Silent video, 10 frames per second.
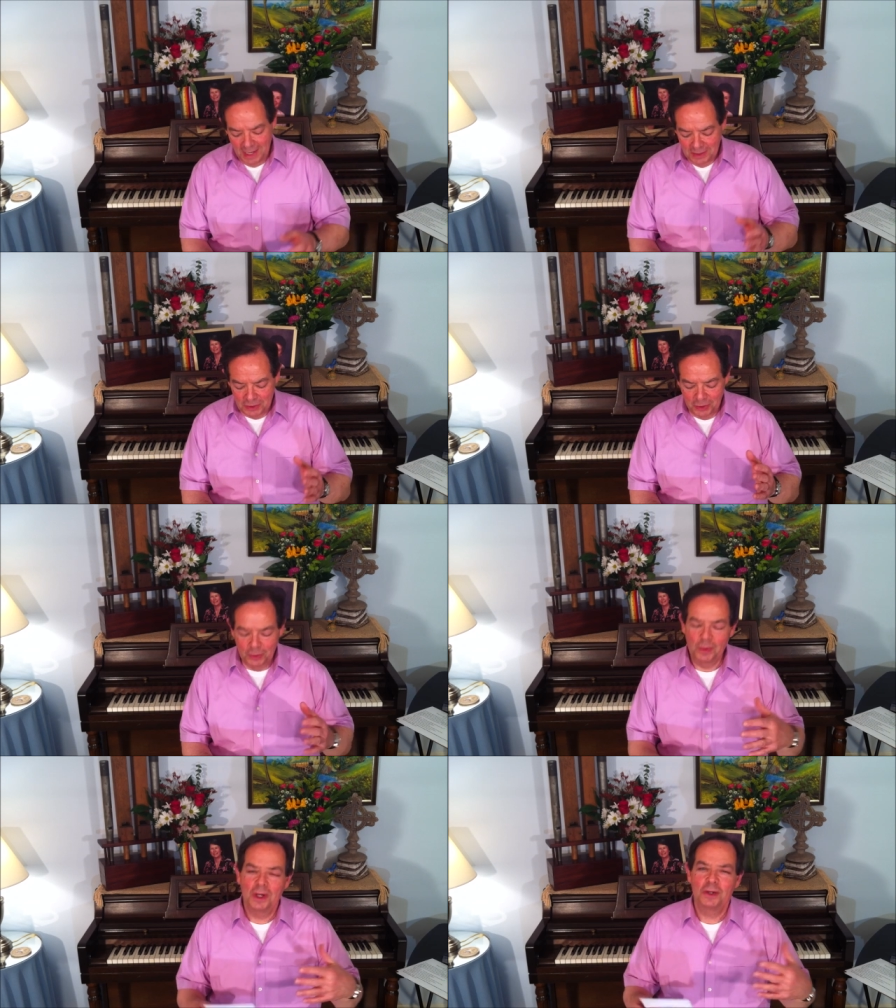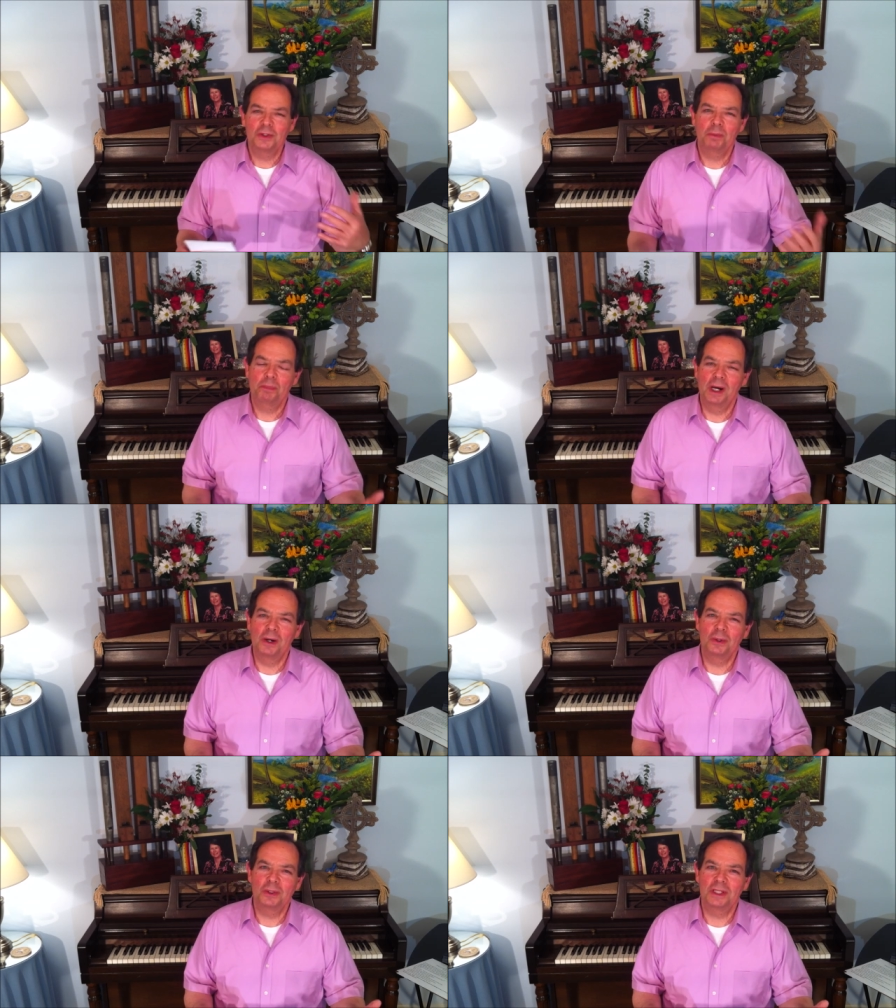And so
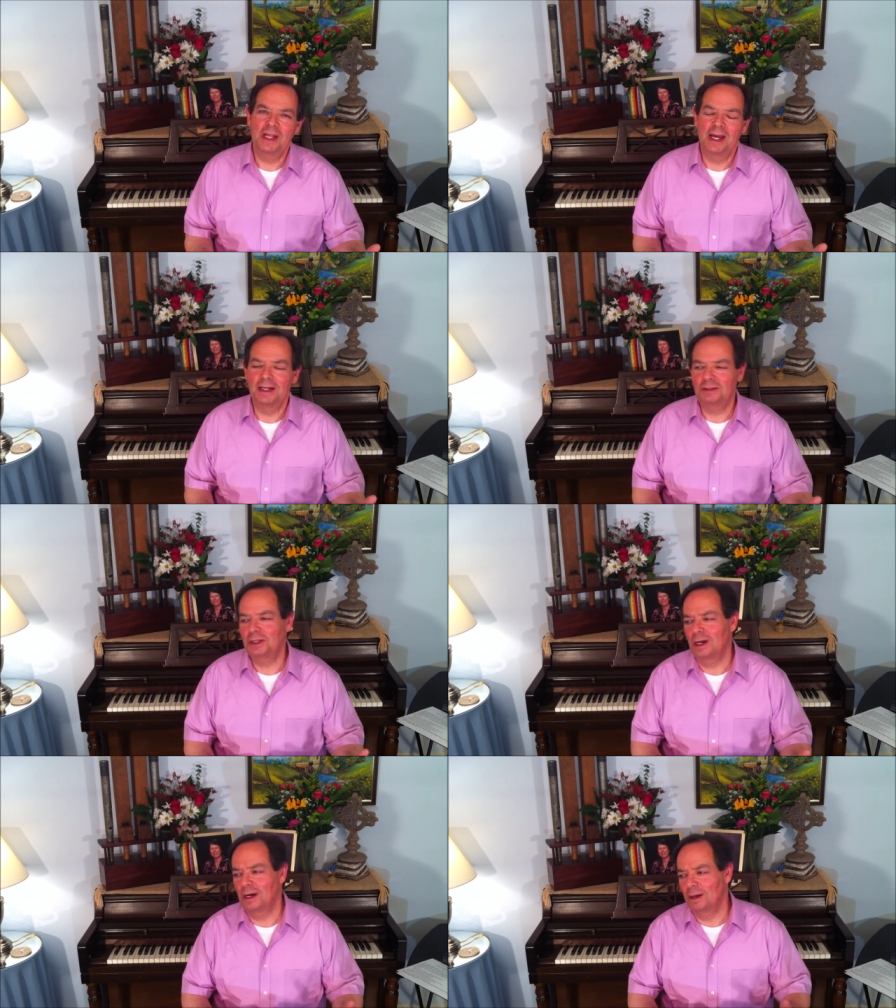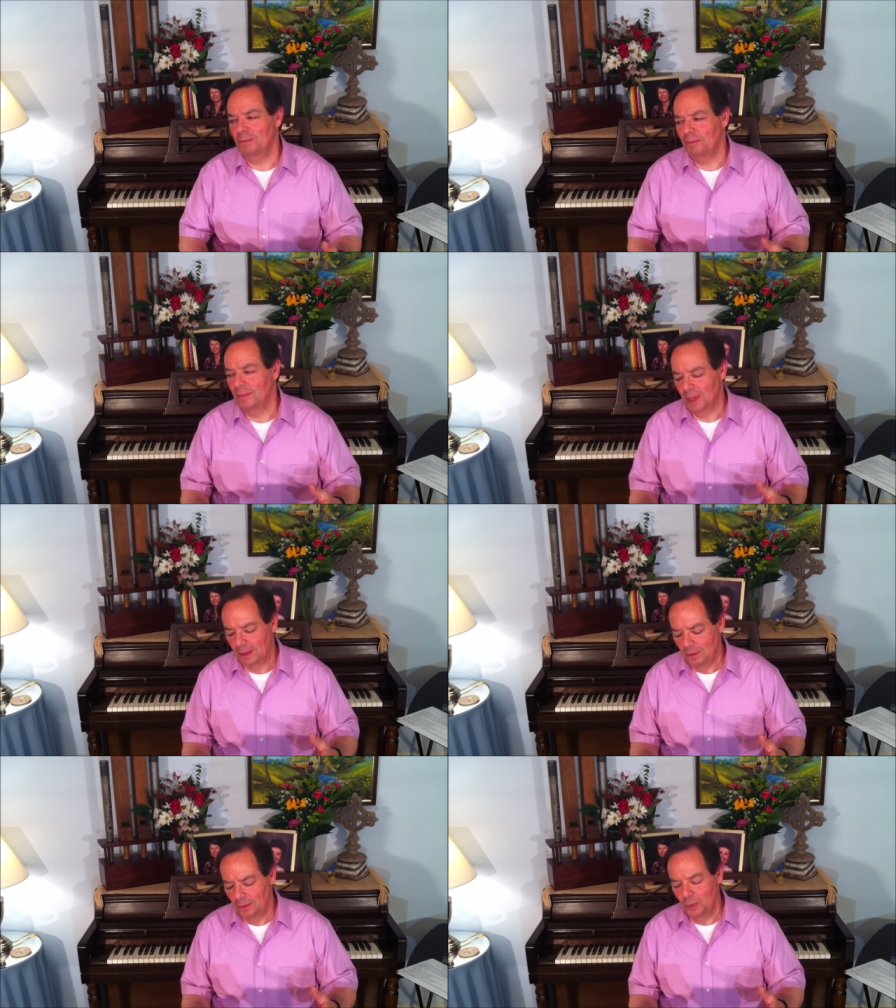suppose that
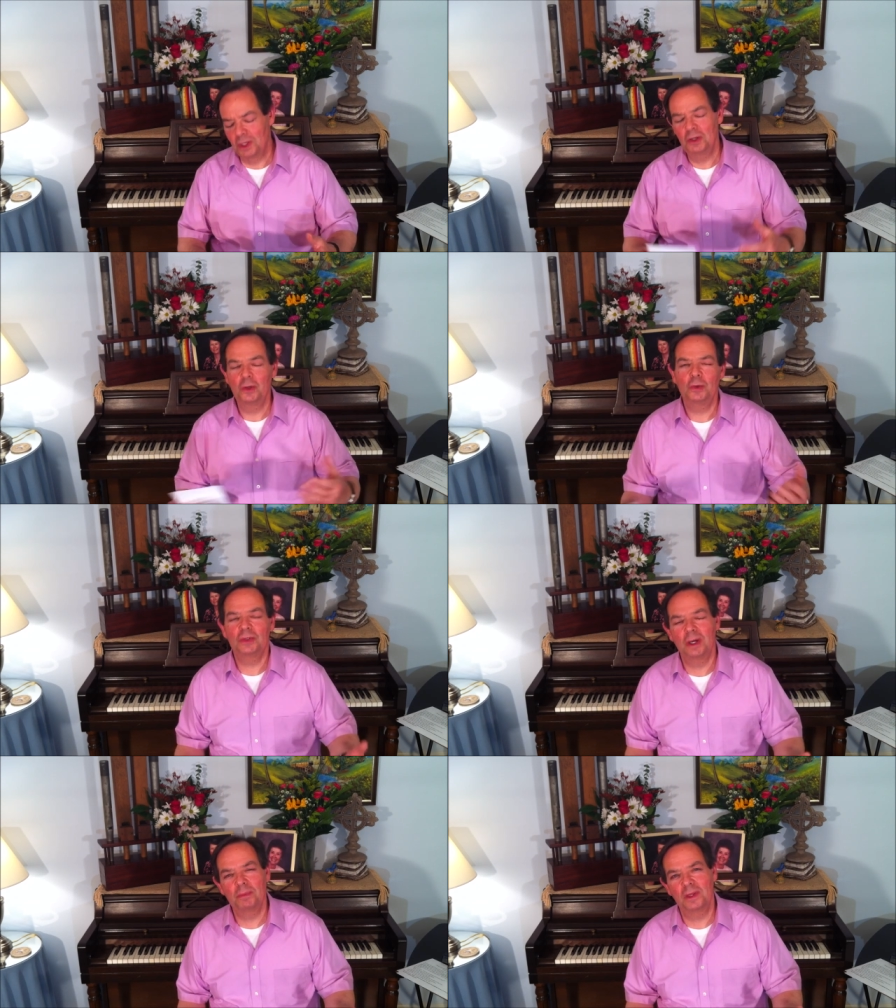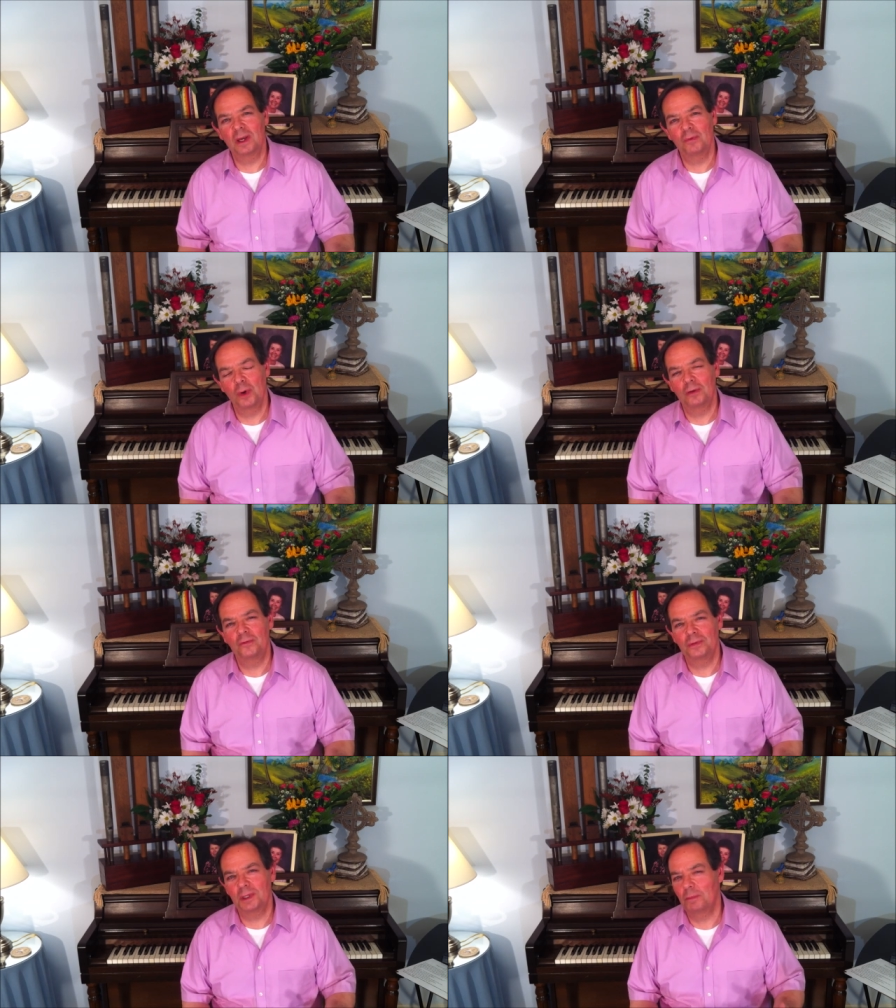we knew something of
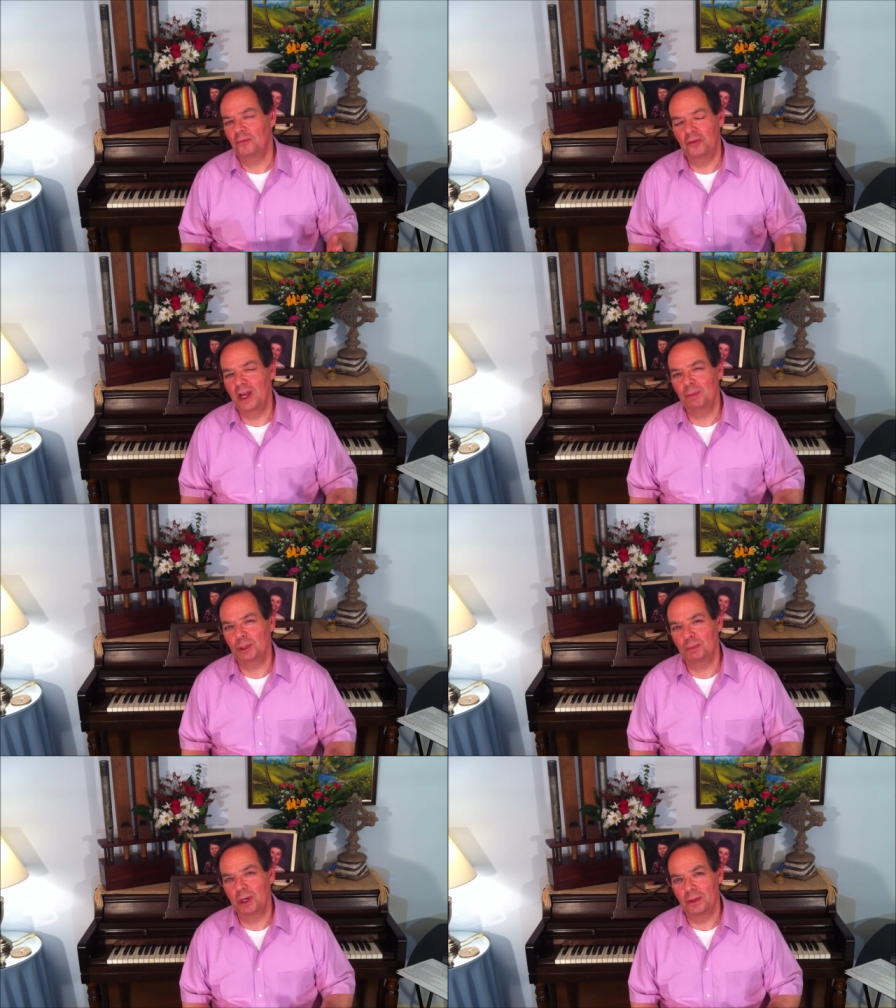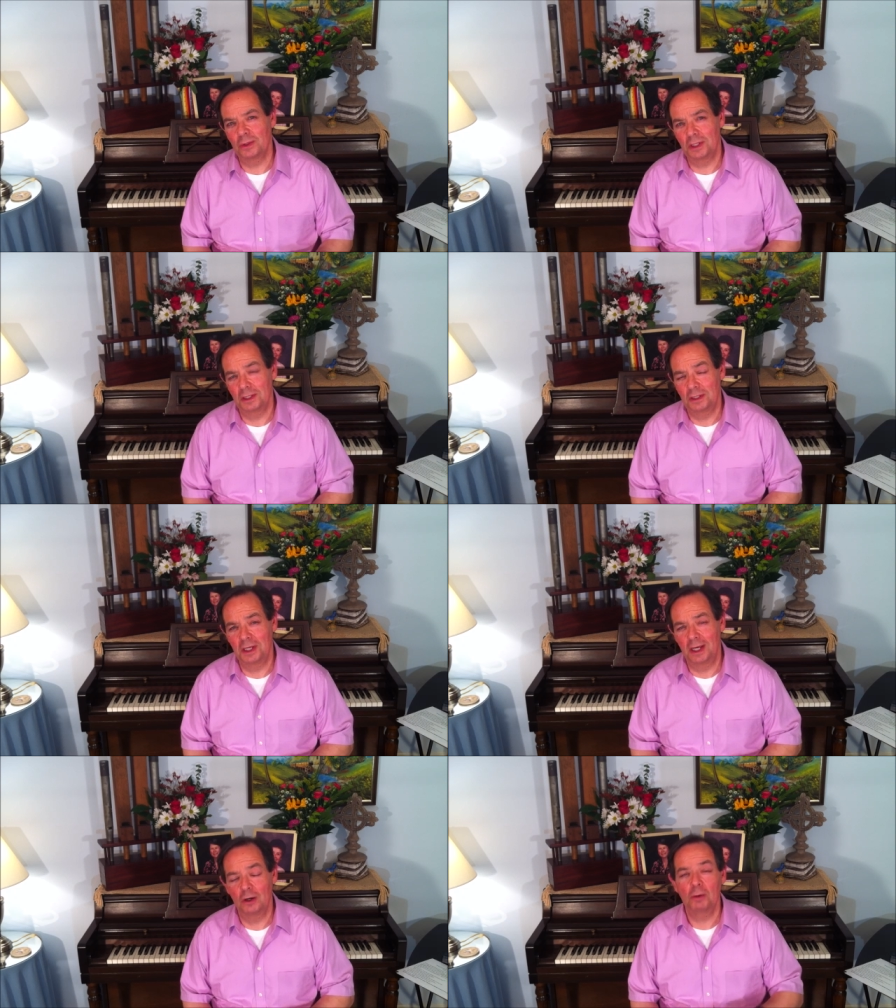what some famous mothers had
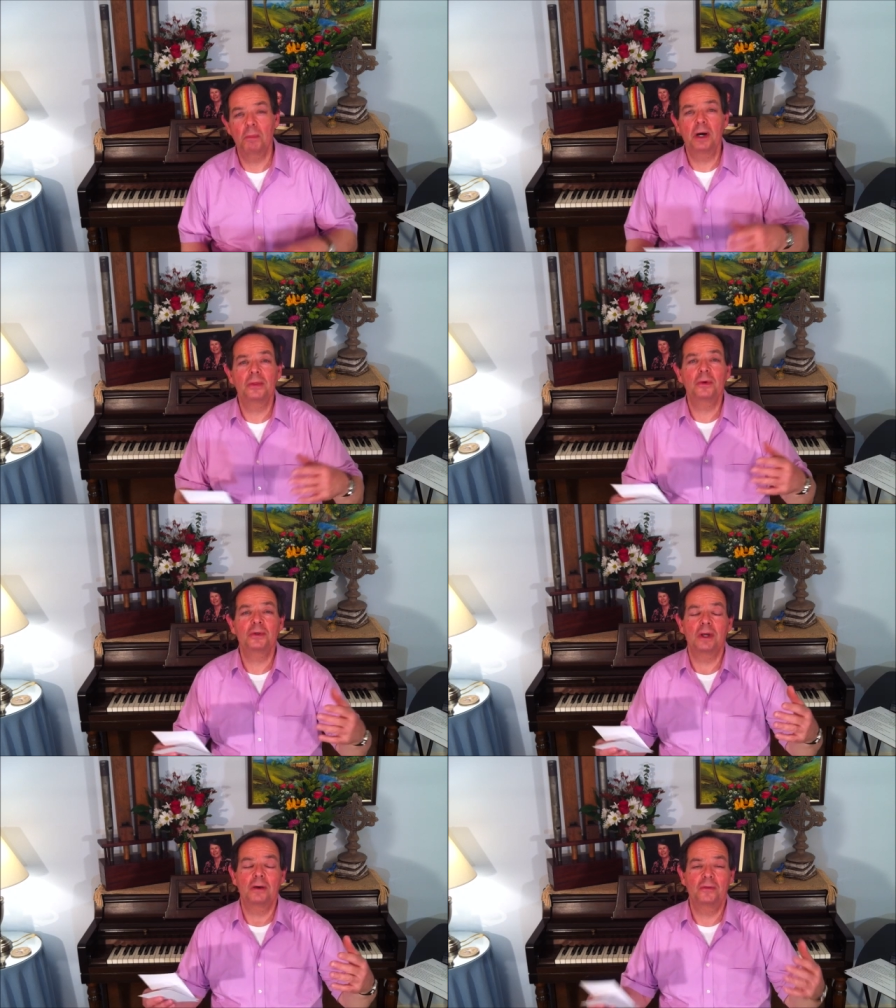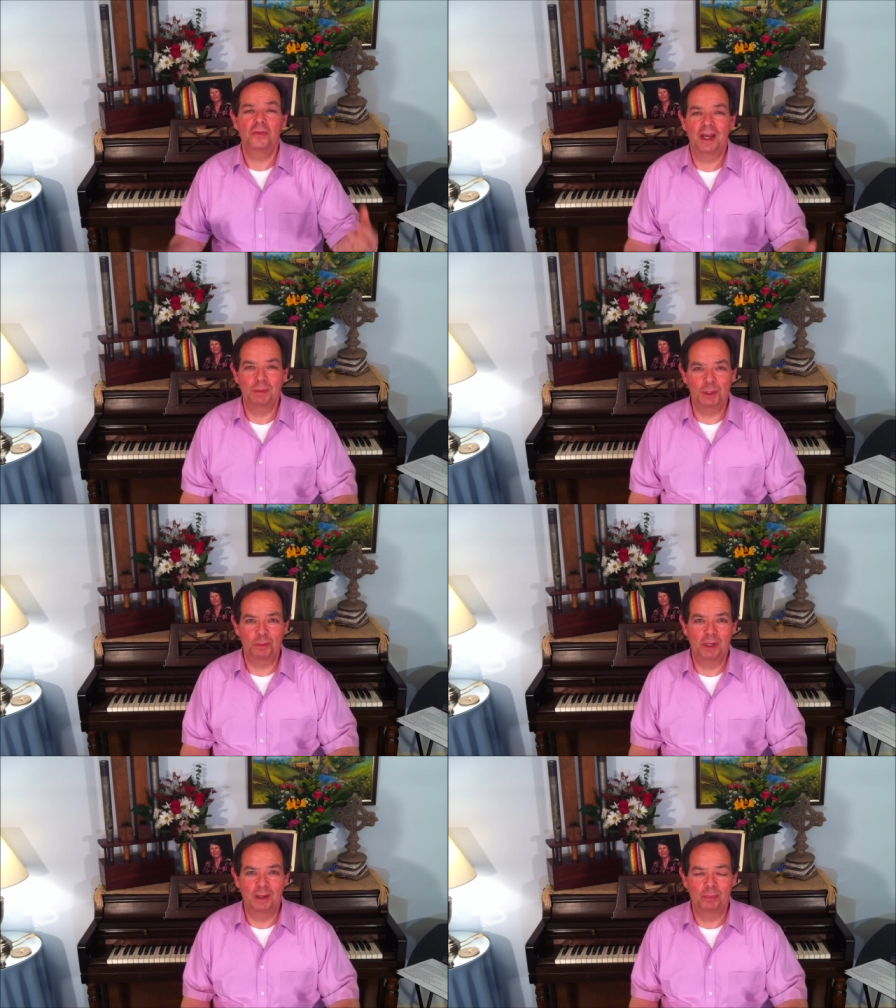said, or mothers of
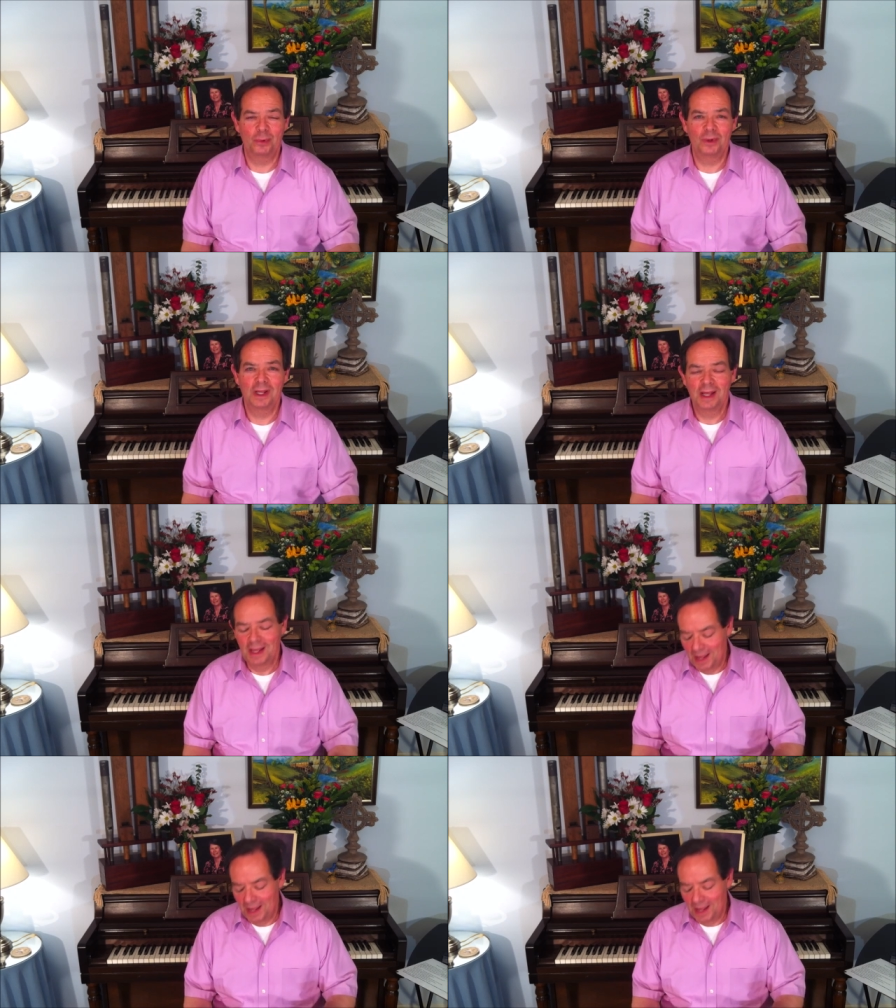famous people.